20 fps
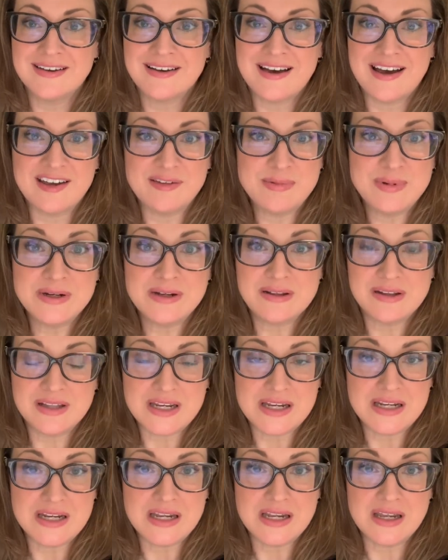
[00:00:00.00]
I've been
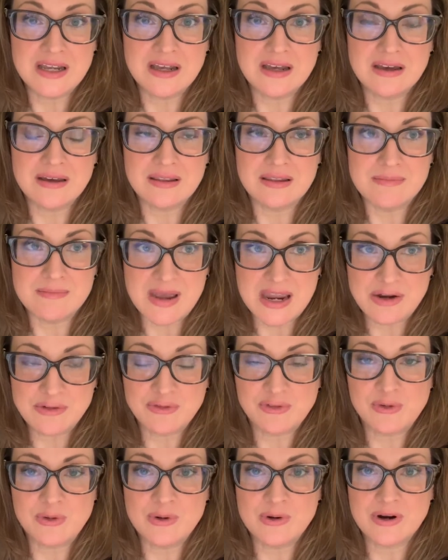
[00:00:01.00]
cleaning the main
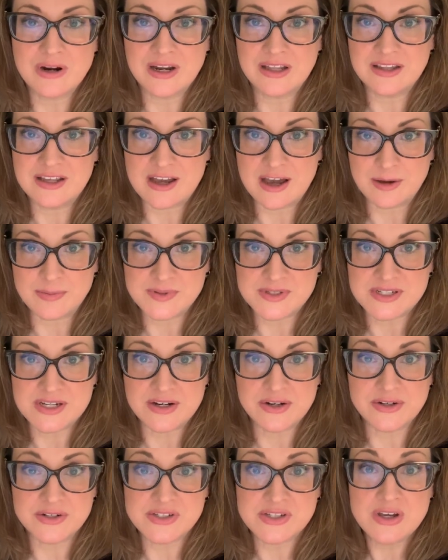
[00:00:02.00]
floor and the
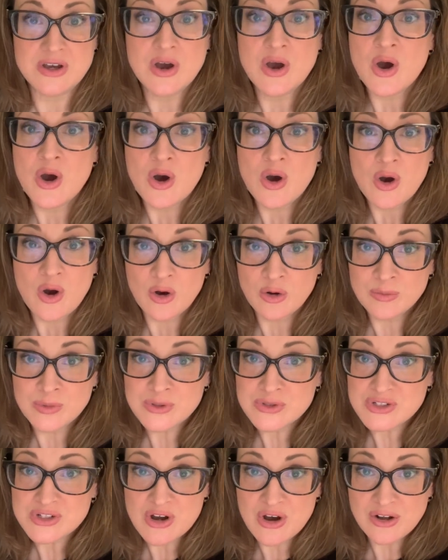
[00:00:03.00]
upstairs
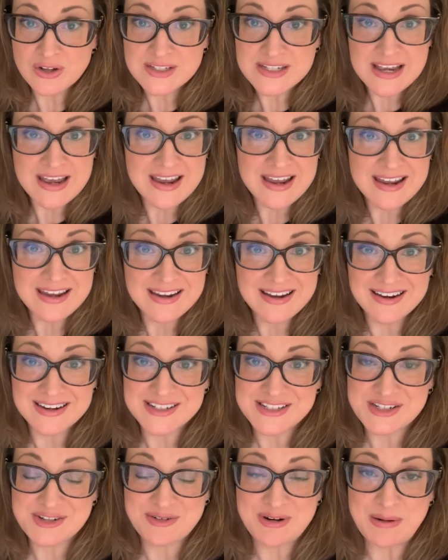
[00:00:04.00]
almost all day. I
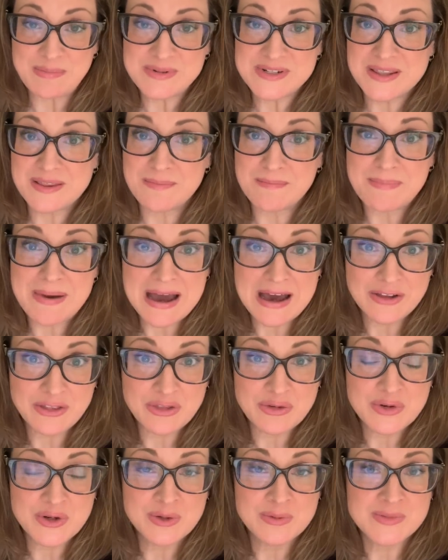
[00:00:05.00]
scrubbed the
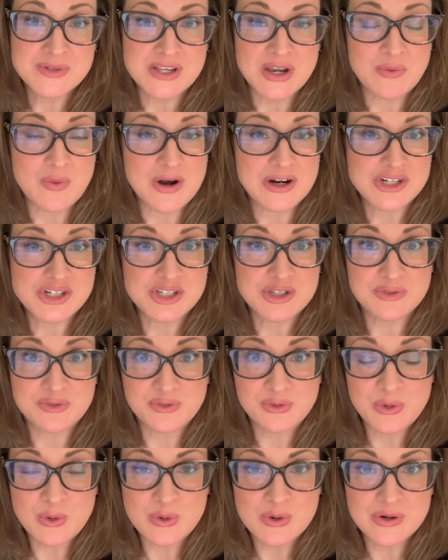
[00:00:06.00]
bathrooms, I washed the
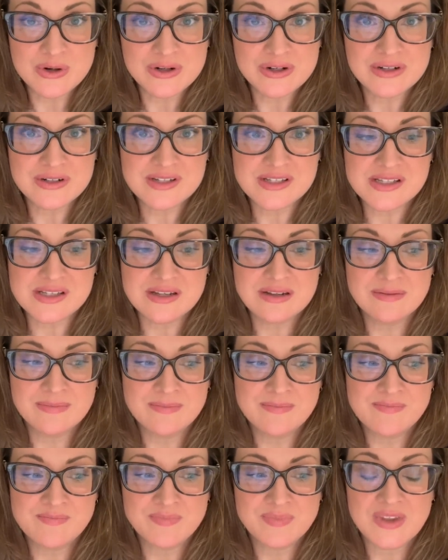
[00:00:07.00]
floors,
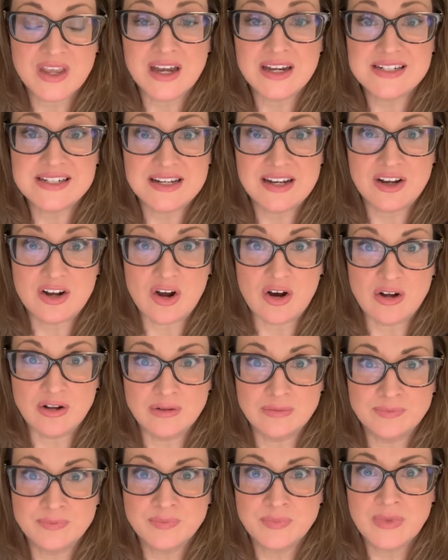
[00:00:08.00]
I did it
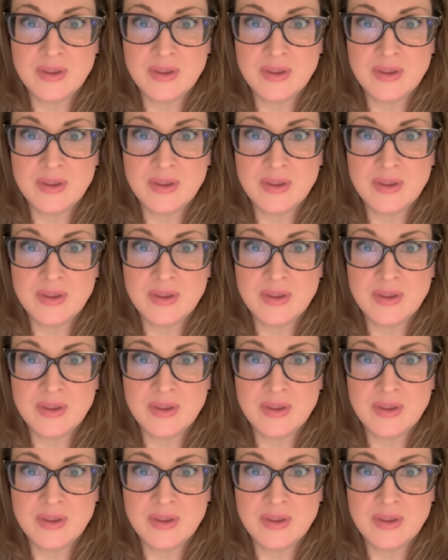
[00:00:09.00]
all.